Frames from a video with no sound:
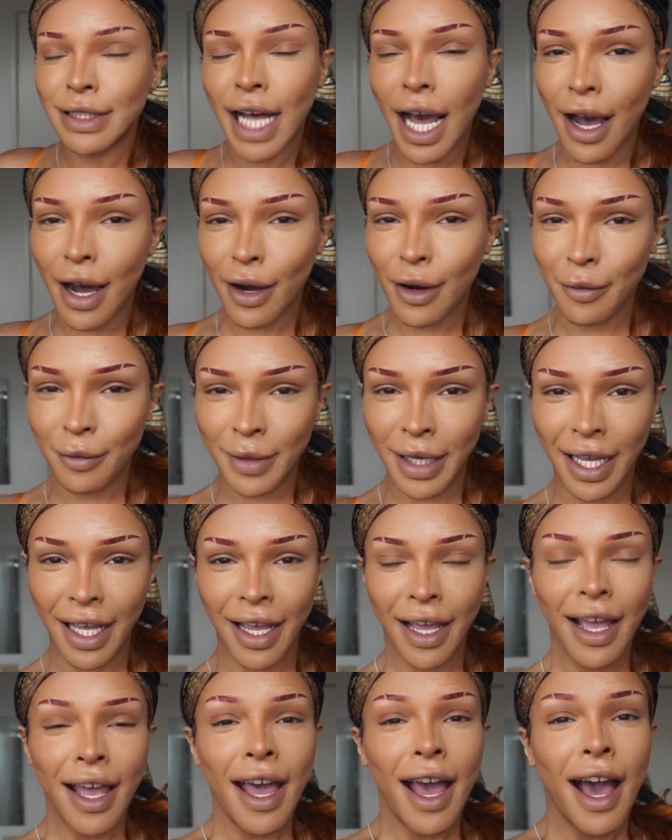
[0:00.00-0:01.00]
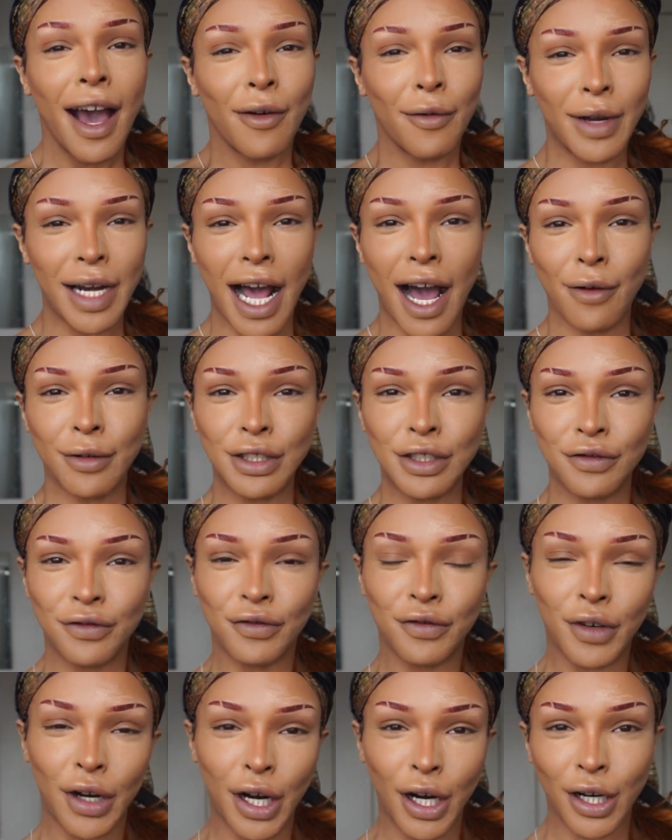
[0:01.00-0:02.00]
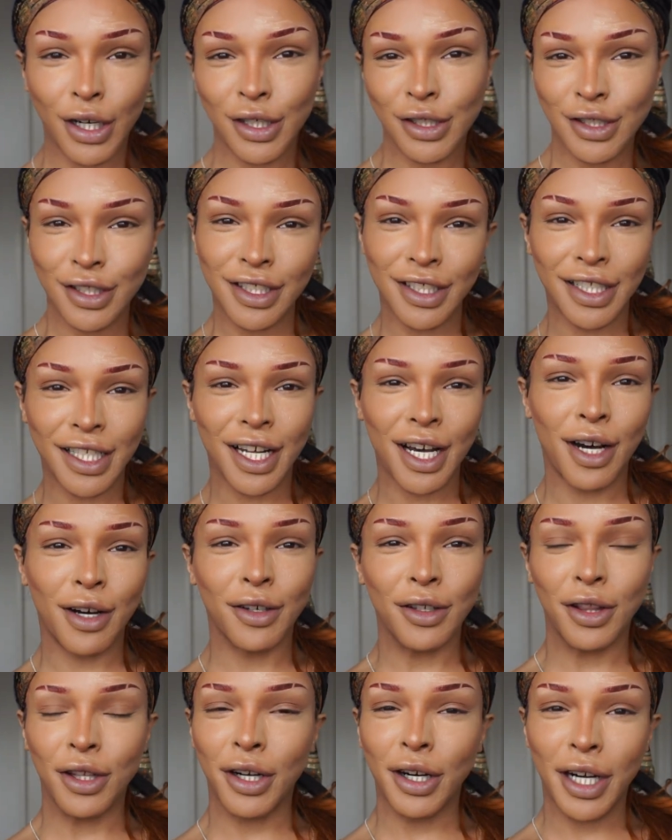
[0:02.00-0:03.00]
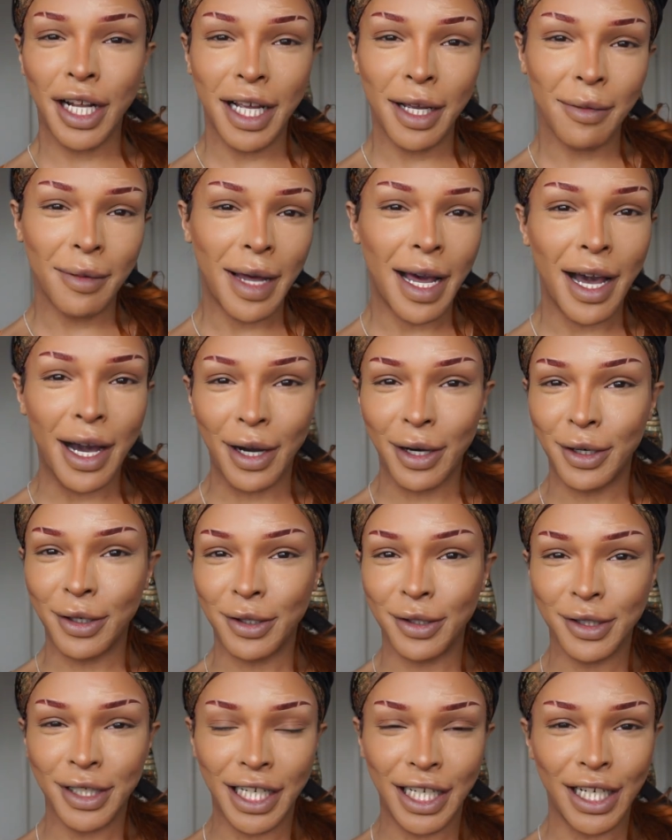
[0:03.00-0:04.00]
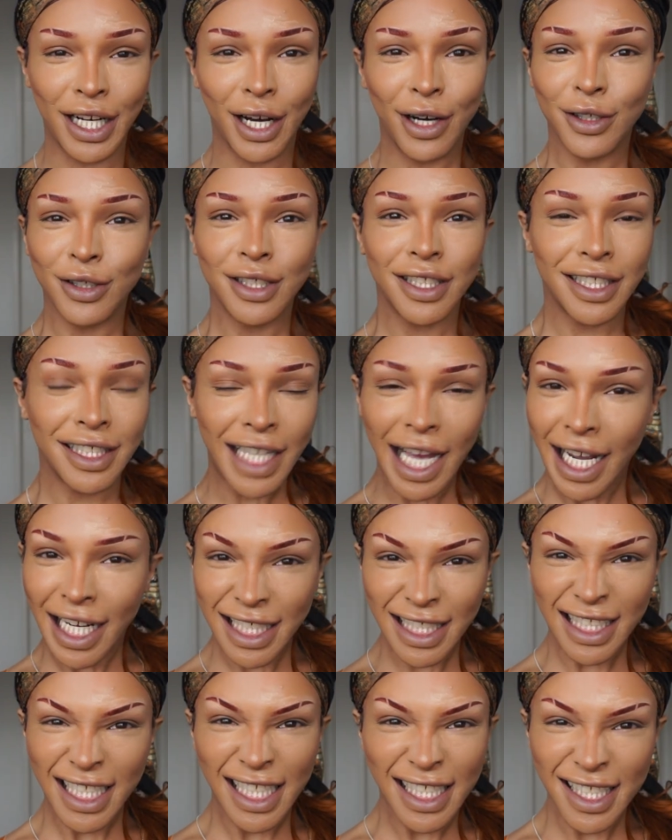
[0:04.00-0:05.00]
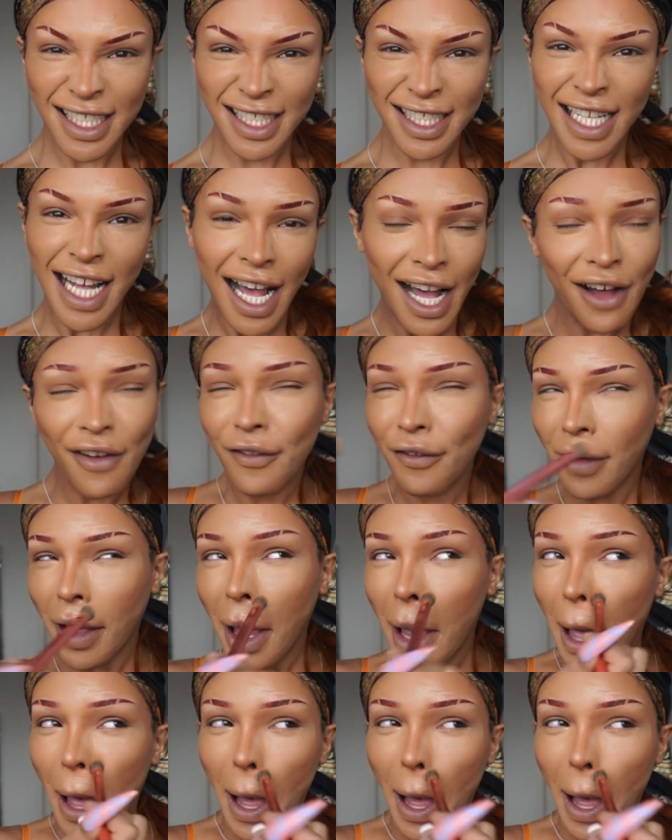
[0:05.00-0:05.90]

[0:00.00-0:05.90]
was the old me when I was first, you know, learning about, you know, sex and stuff.